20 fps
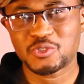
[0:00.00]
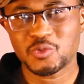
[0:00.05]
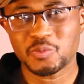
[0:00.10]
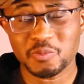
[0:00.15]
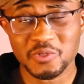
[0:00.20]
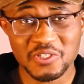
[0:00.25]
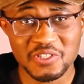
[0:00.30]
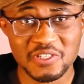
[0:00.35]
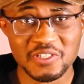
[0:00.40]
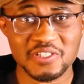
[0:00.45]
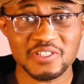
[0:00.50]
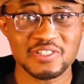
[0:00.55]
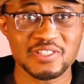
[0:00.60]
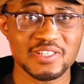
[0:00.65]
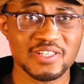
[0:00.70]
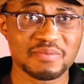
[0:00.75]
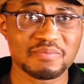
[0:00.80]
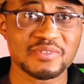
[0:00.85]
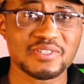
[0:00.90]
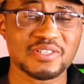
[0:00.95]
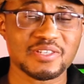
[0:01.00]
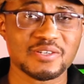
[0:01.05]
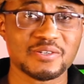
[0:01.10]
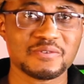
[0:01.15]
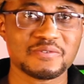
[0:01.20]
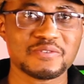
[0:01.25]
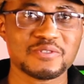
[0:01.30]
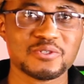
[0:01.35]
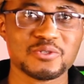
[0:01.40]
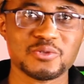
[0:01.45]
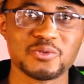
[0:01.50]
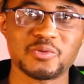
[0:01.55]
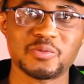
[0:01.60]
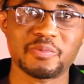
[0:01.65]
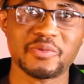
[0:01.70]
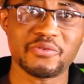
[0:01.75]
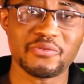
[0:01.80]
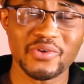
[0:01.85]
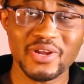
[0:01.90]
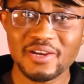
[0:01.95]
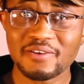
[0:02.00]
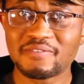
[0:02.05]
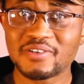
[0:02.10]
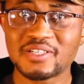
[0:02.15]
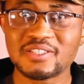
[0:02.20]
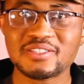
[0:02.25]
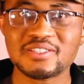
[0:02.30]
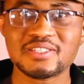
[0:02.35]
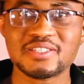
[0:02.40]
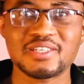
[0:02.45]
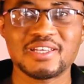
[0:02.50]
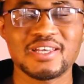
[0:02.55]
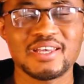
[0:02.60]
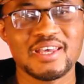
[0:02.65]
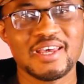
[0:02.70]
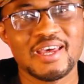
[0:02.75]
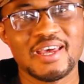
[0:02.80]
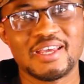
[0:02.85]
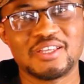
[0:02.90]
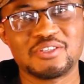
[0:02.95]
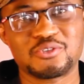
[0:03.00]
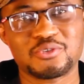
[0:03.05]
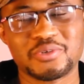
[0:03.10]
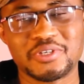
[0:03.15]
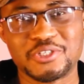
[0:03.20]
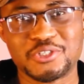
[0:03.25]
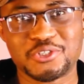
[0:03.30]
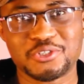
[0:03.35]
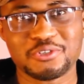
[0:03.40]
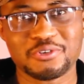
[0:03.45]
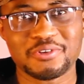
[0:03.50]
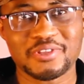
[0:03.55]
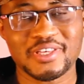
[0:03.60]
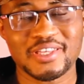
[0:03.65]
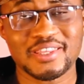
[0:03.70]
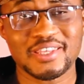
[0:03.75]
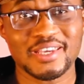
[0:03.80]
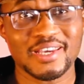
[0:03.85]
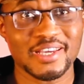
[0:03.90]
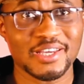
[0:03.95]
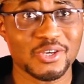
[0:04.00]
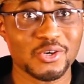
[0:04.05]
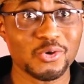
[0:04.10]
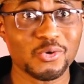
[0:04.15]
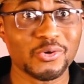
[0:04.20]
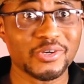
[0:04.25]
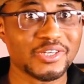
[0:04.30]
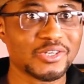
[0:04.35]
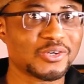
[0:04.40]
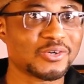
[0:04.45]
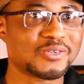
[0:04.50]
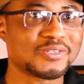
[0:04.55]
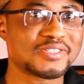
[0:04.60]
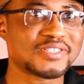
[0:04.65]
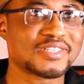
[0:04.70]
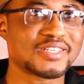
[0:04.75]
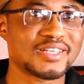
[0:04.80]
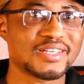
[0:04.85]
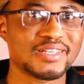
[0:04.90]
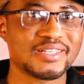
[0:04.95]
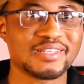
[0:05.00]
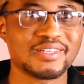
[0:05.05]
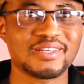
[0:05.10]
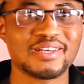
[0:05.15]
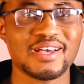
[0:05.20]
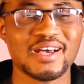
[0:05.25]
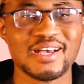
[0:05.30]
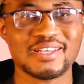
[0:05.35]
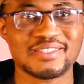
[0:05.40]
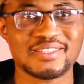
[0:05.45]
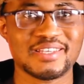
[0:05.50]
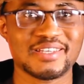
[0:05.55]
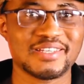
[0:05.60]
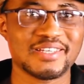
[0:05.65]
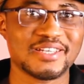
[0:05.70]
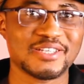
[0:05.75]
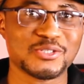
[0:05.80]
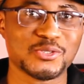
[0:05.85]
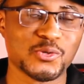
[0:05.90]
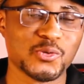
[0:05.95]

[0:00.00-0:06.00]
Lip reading: to position themselves to be relevant and to ensure that they are a going concern as the years